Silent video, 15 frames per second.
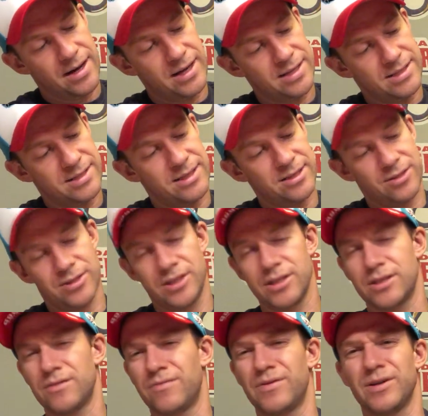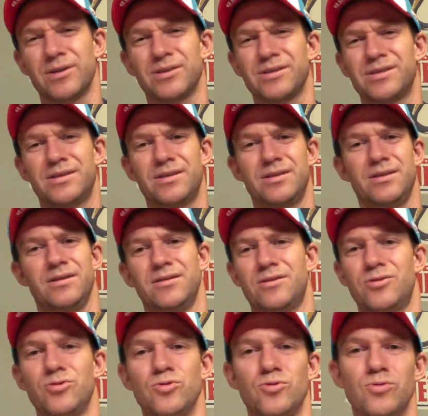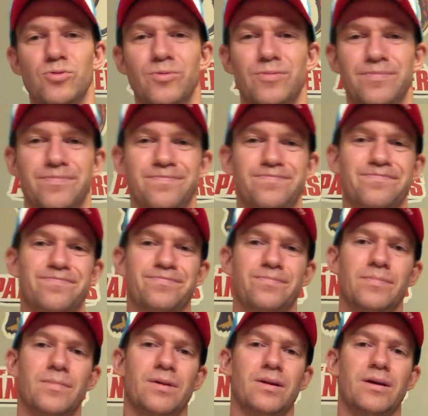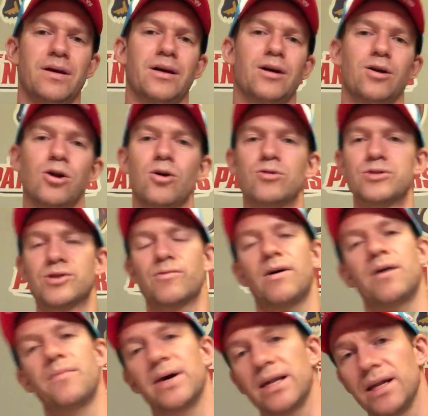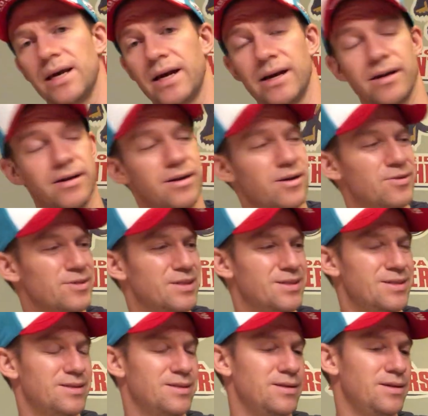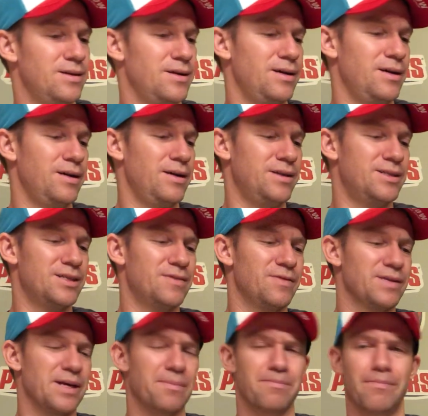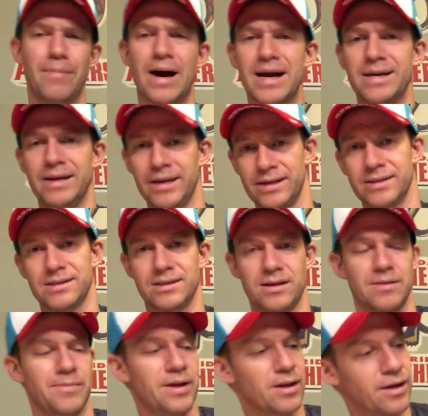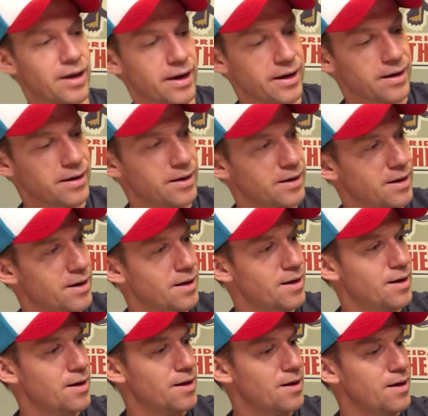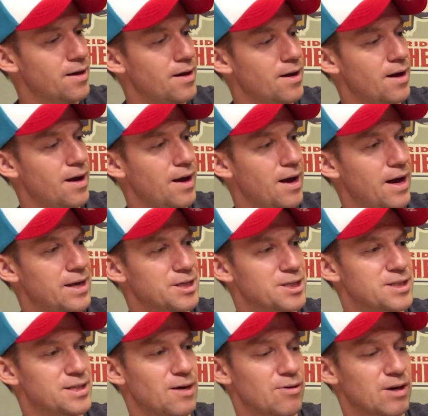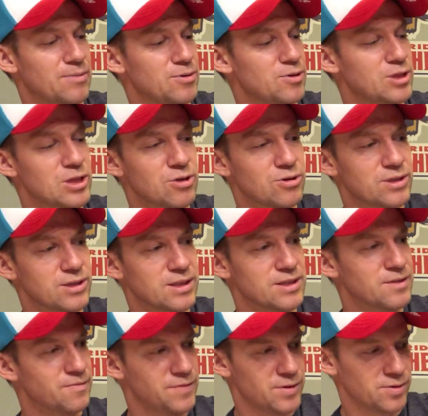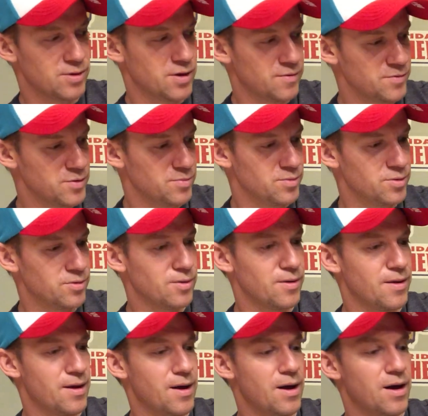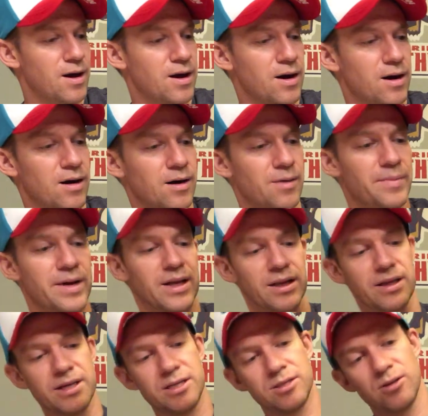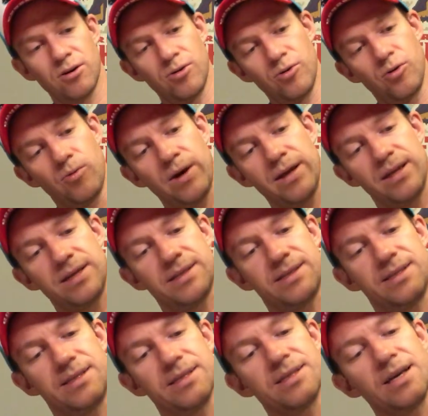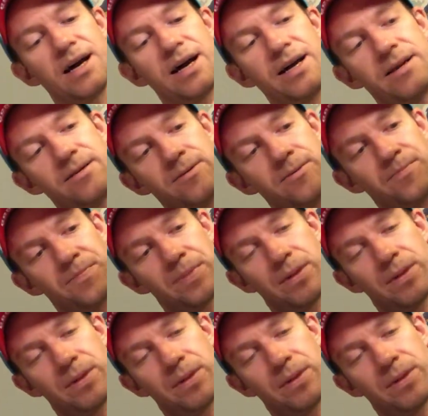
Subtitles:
it still just feels too closed around my leg. It just feels like bindings on my leg, and it's just not what I'm used to. It doesn't feel comfortable. At least though, the way this is designed,